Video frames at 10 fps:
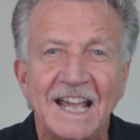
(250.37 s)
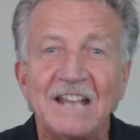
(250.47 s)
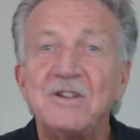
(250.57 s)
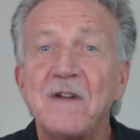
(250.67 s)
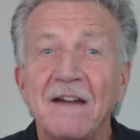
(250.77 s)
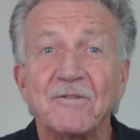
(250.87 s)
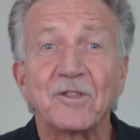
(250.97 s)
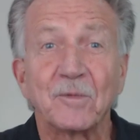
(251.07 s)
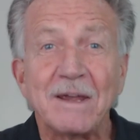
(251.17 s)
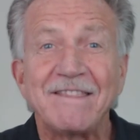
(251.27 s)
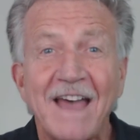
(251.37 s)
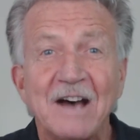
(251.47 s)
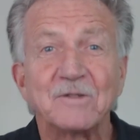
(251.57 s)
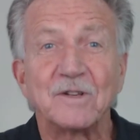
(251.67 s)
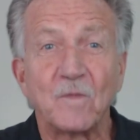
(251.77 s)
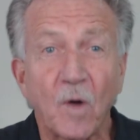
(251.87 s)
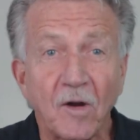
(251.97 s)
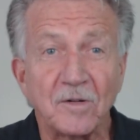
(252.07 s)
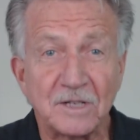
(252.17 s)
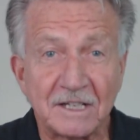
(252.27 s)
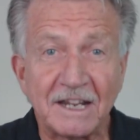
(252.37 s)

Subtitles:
And you have 3,000 words